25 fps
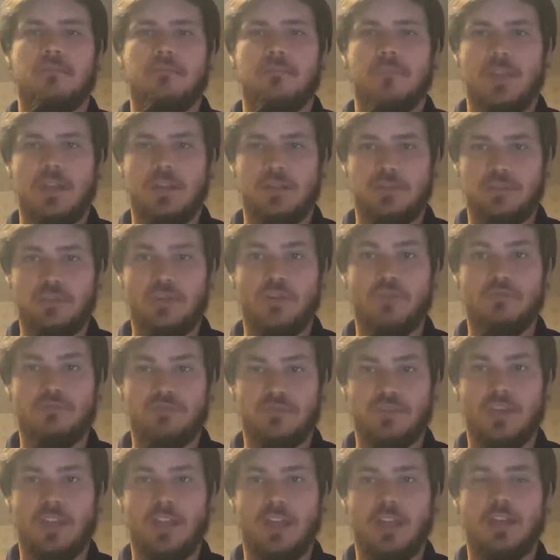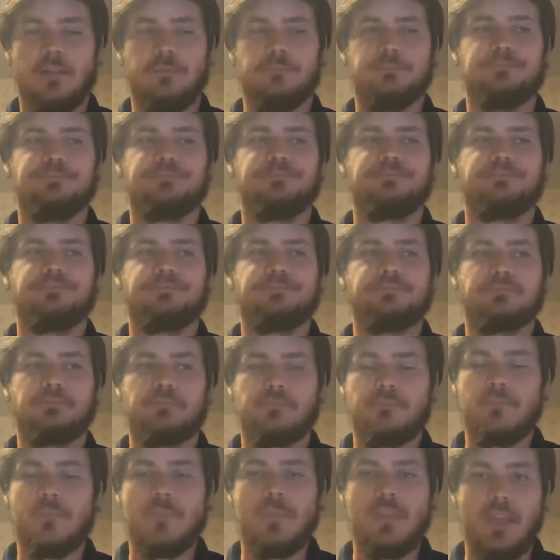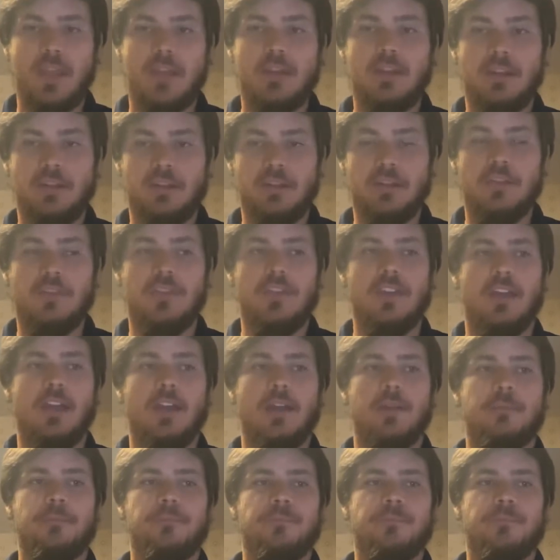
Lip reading: they chose that. And they did that.